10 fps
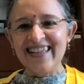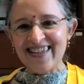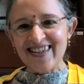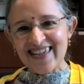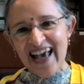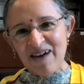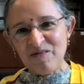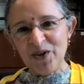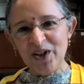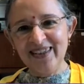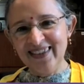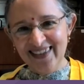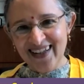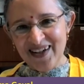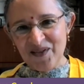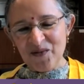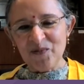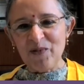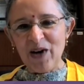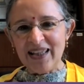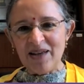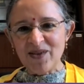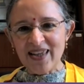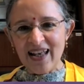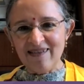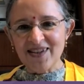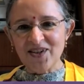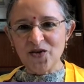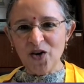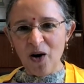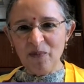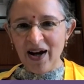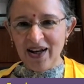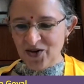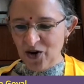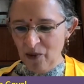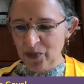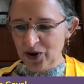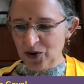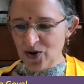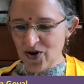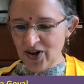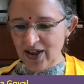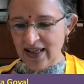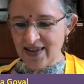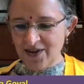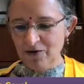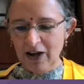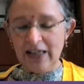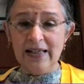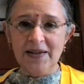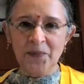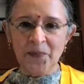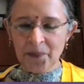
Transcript: things just happen by themselves, drop by drop, when ocean is filled.